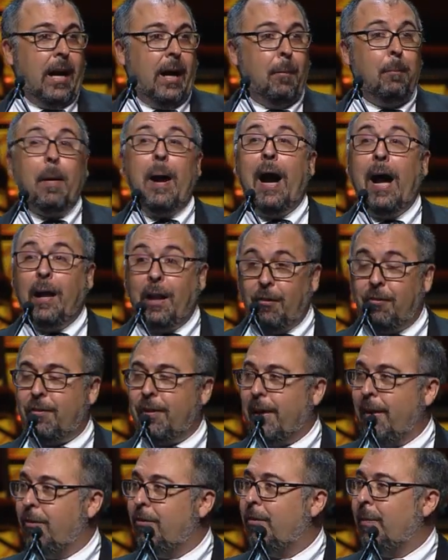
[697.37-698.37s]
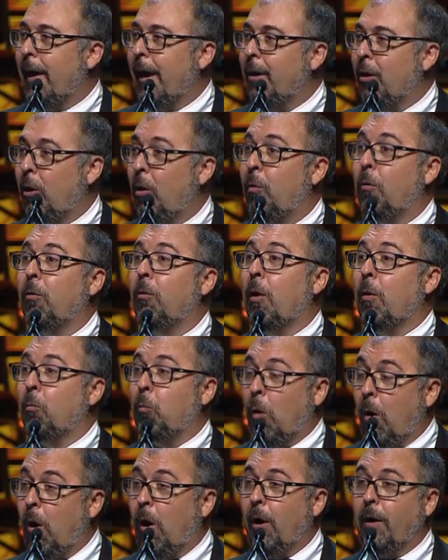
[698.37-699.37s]
policies that are
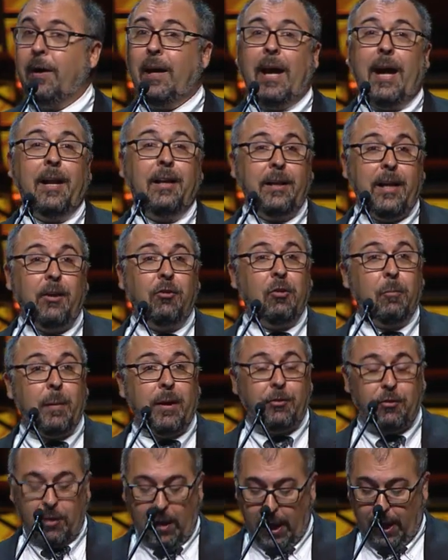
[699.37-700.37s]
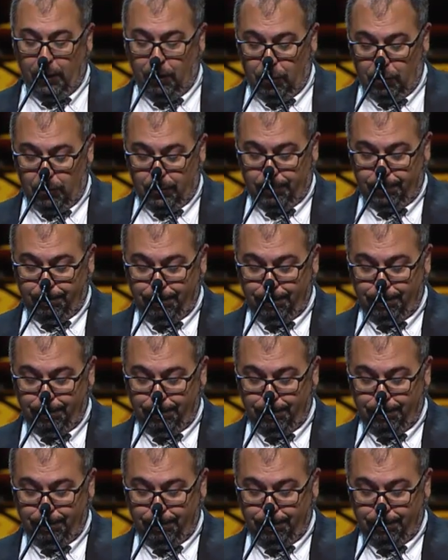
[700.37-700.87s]
wrong and need to be changed.